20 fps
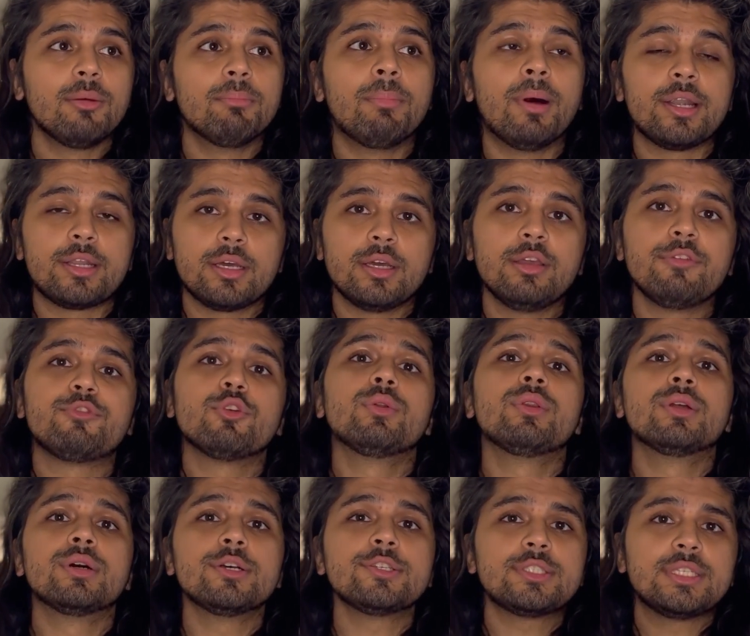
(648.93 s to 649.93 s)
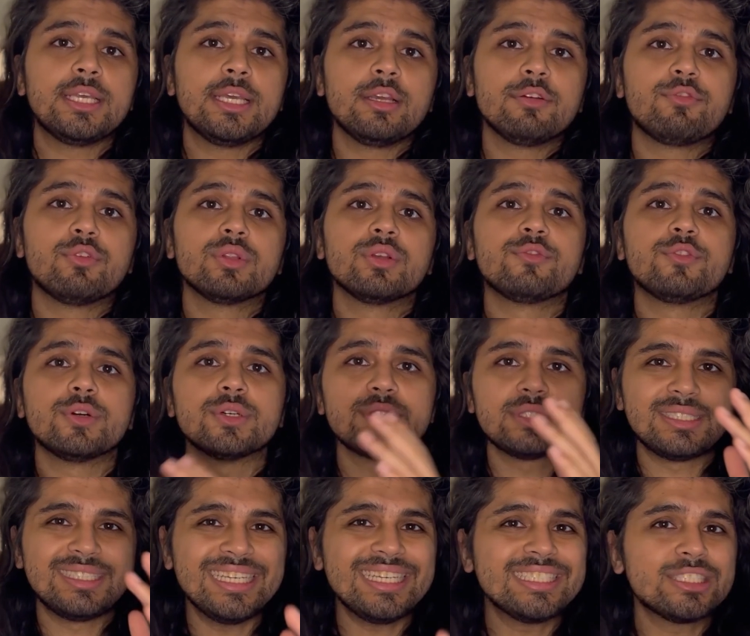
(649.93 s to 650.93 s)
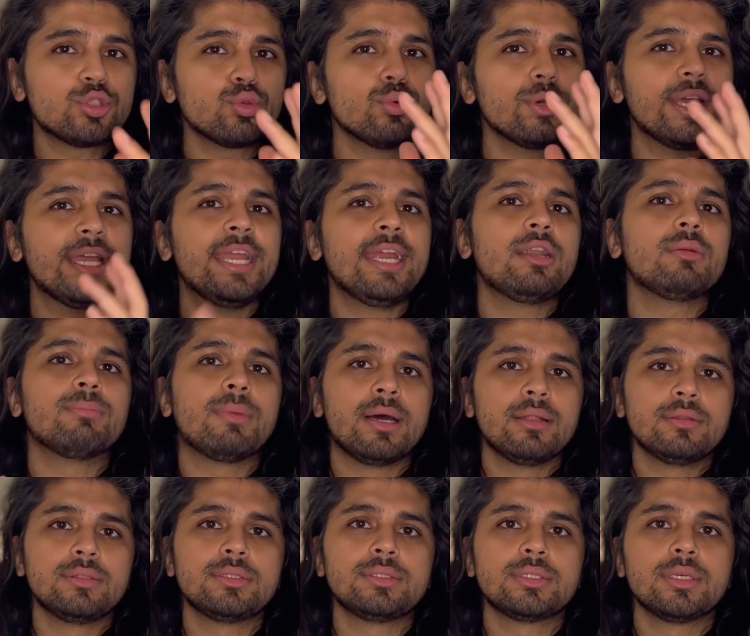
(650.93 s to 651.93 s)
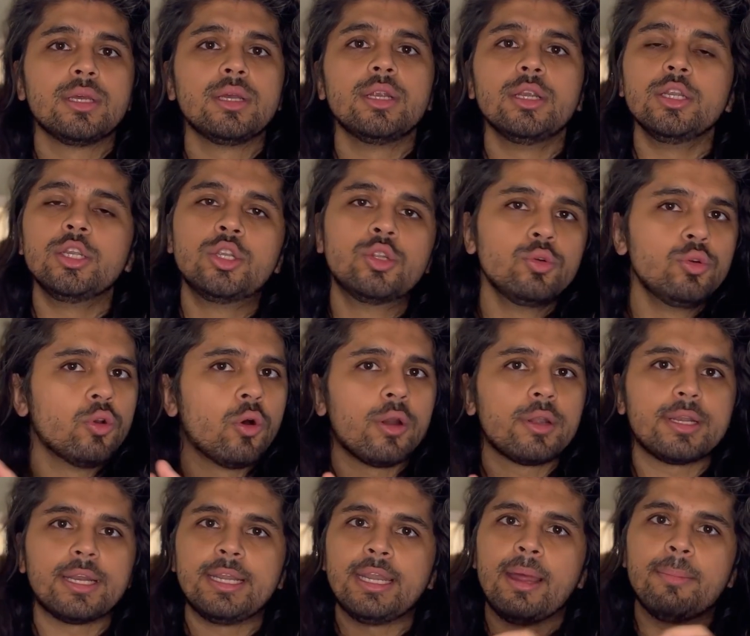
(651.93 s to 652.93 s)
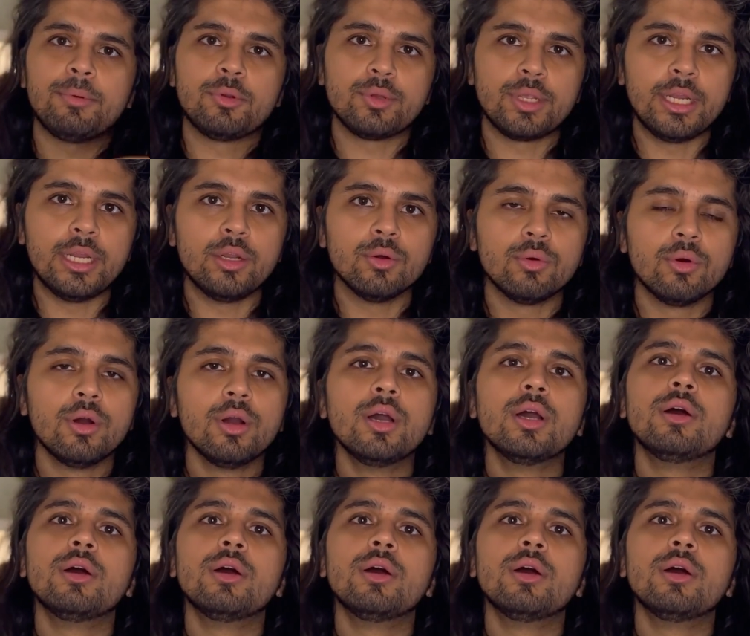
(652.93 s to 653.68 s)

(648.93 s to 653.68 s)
But if you're nursing for the first 6 to 8 months, do not adapt to keto.